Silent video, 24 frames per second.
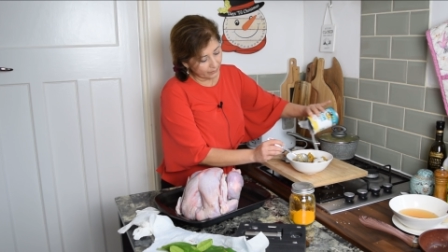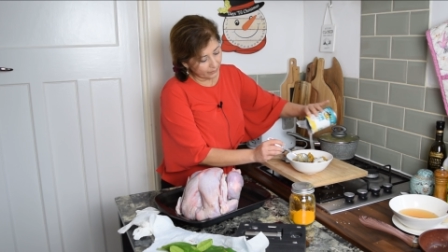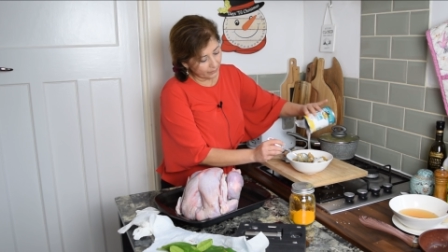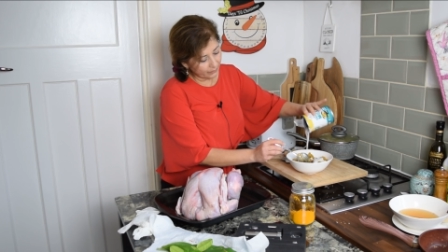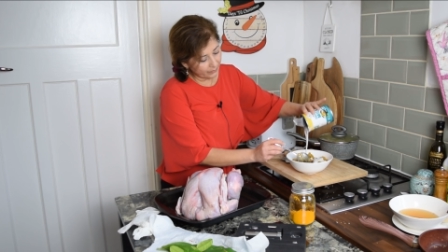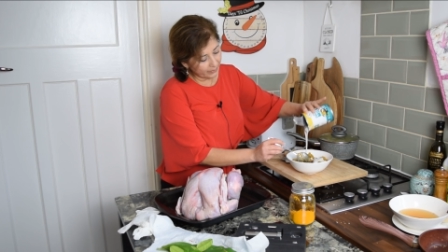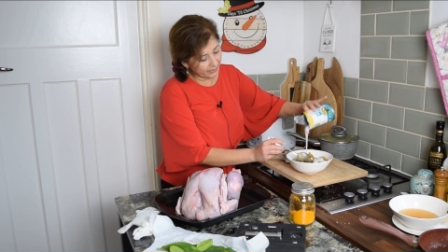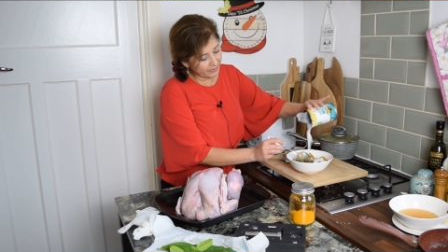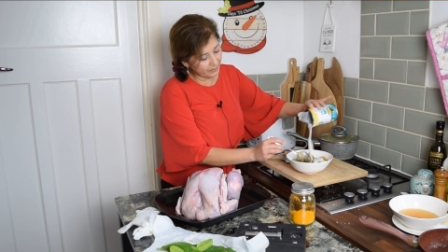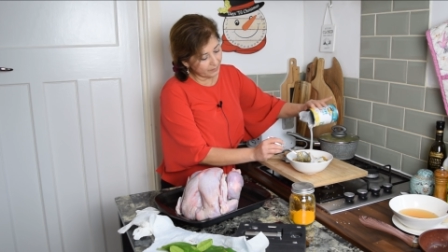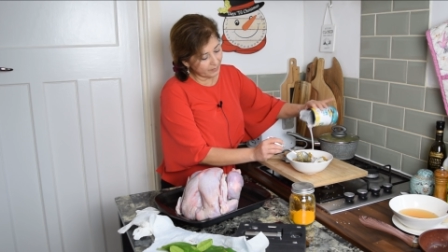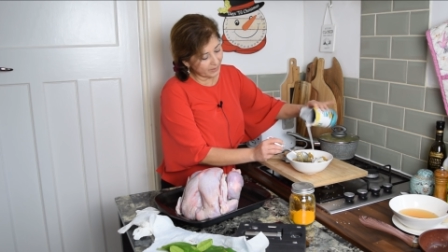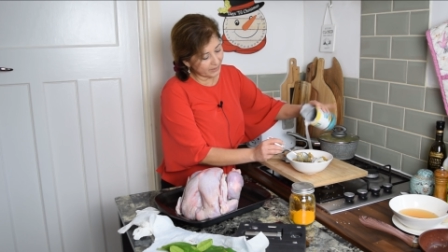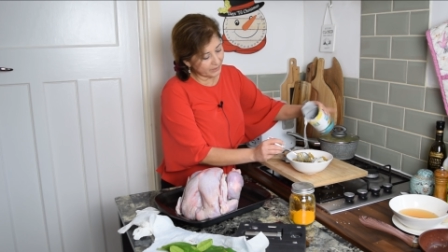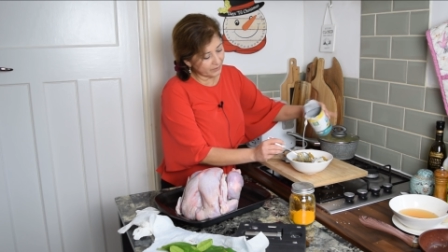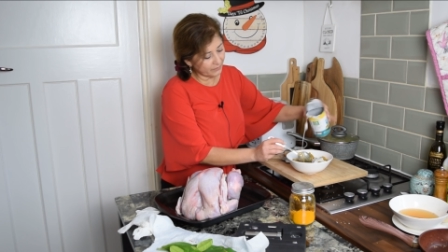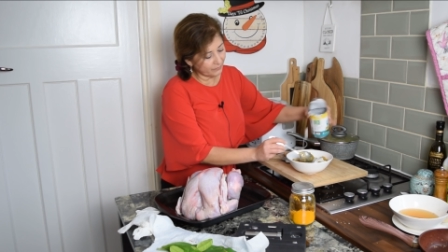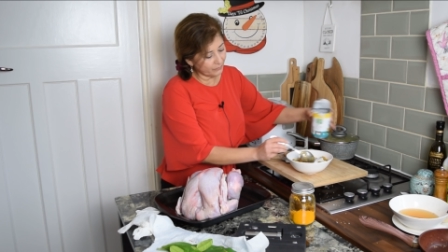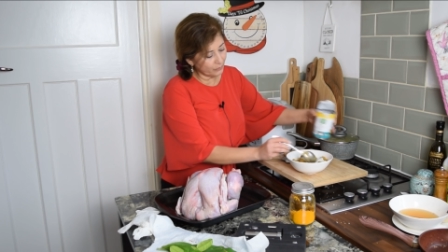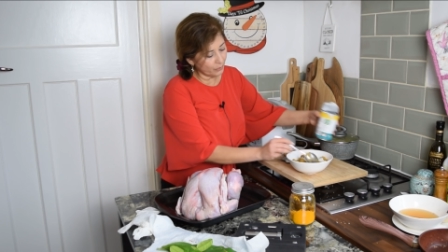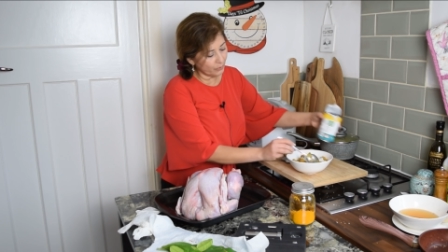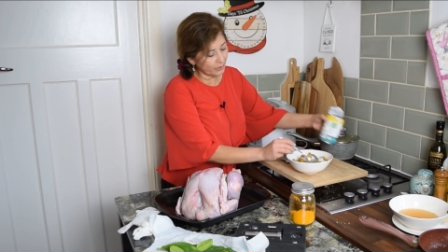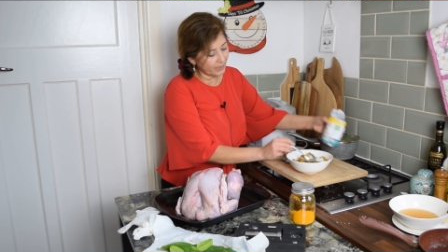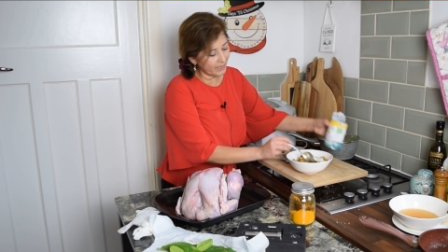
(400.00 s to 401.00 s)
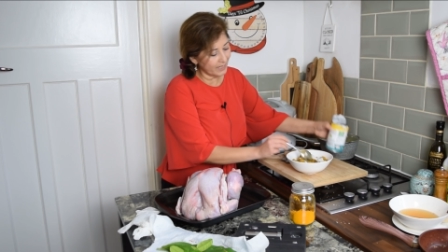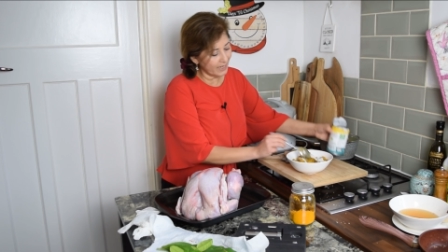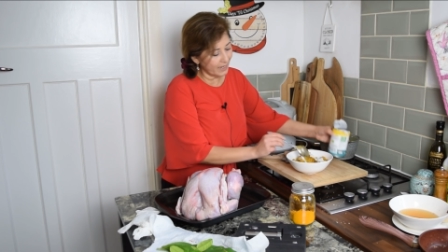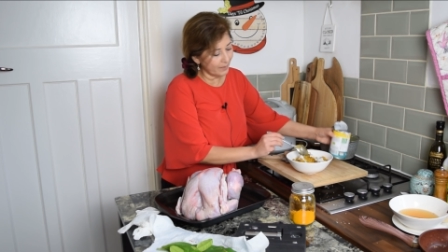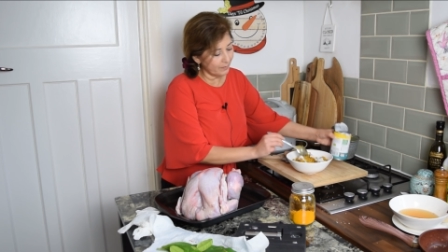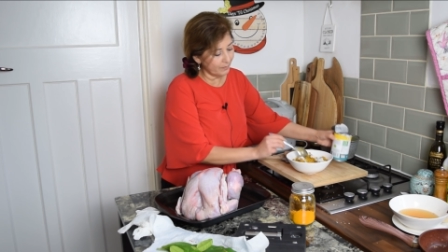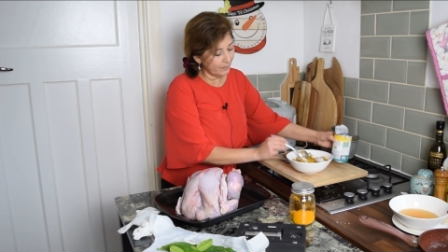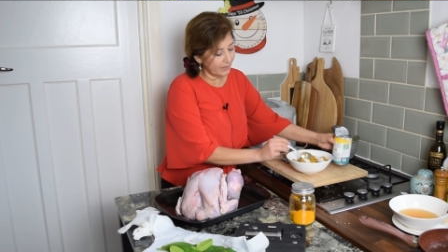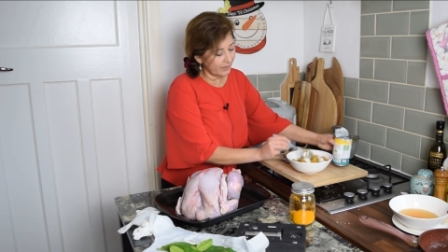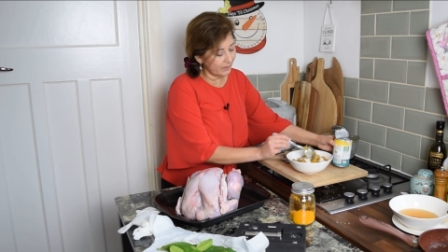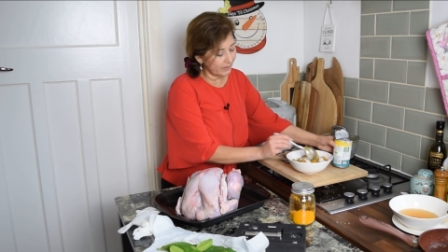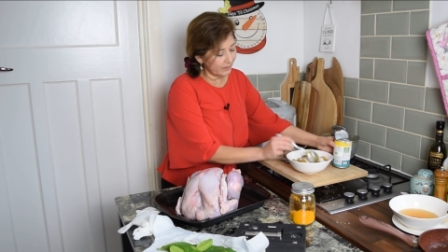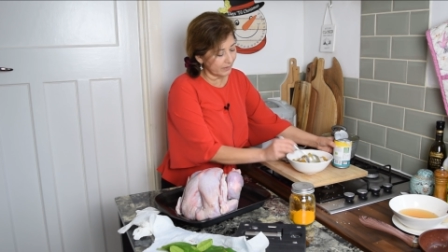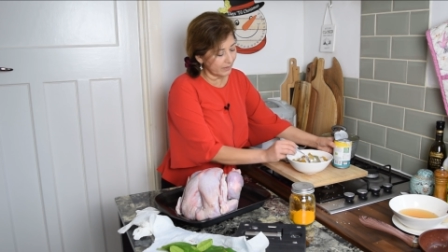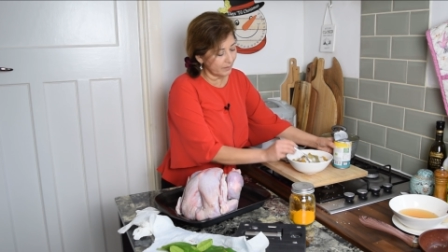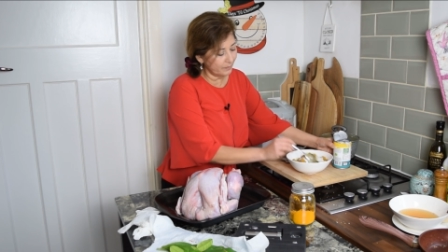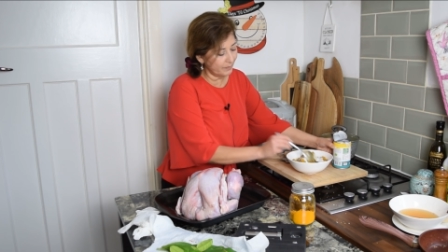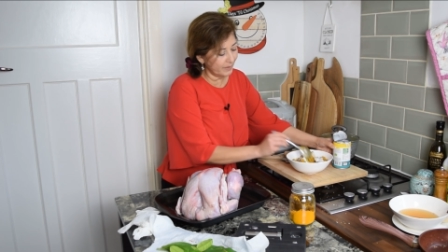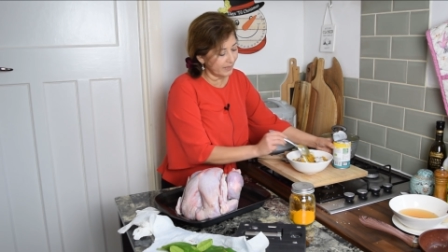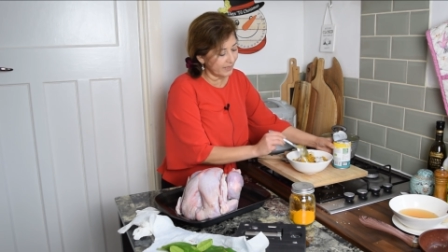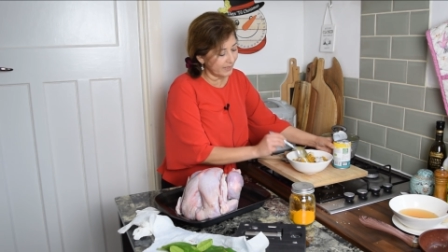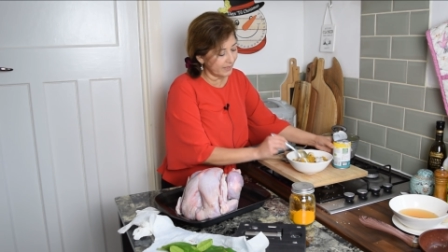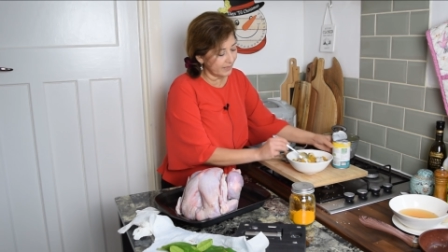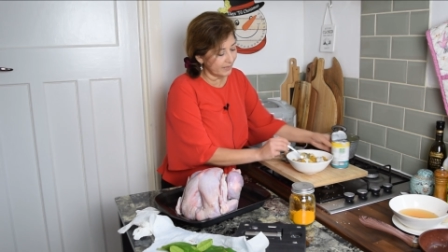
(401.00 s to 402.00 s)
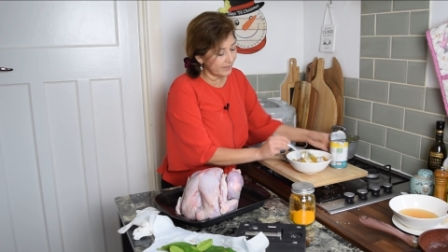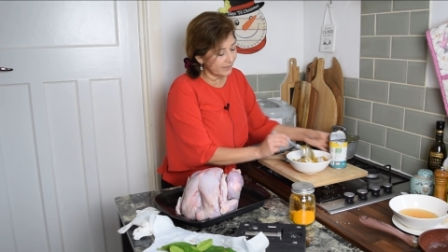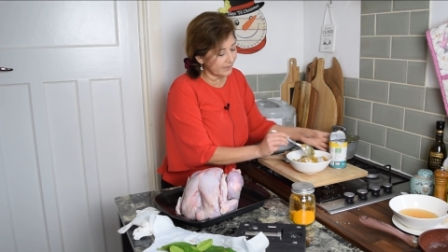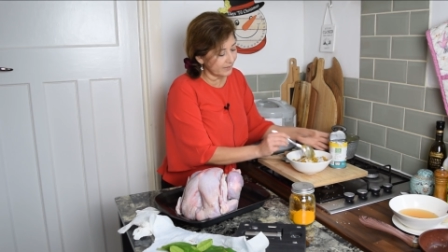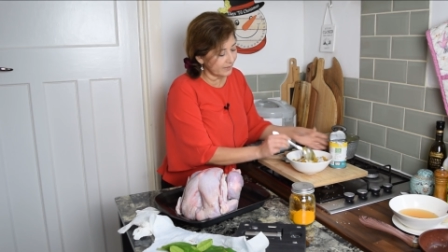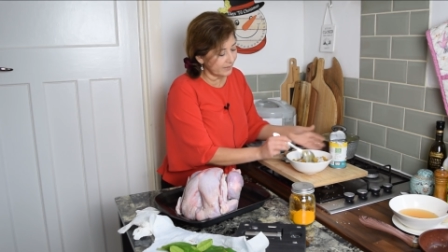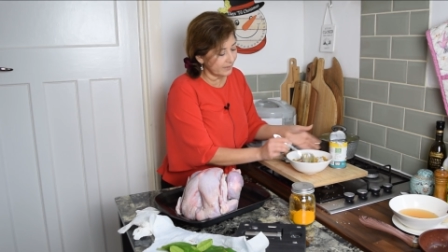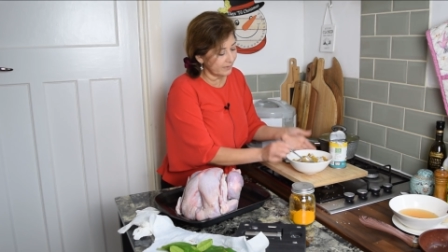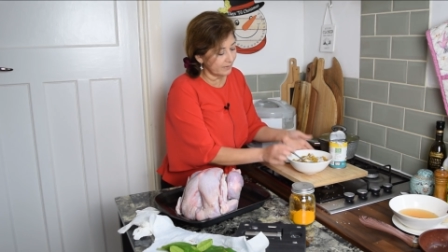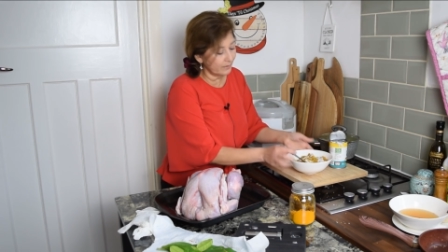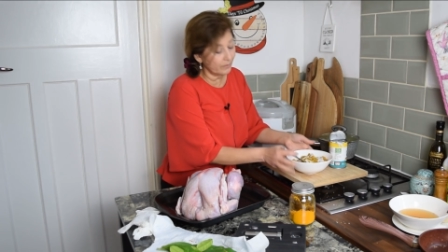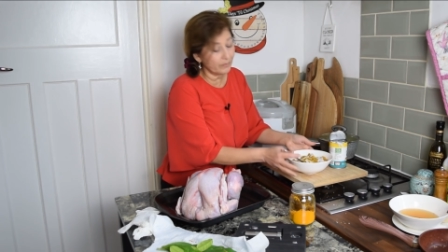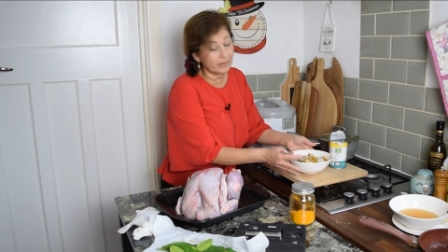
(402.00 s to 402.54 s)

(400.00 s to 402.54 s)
with a bit of coconut milk because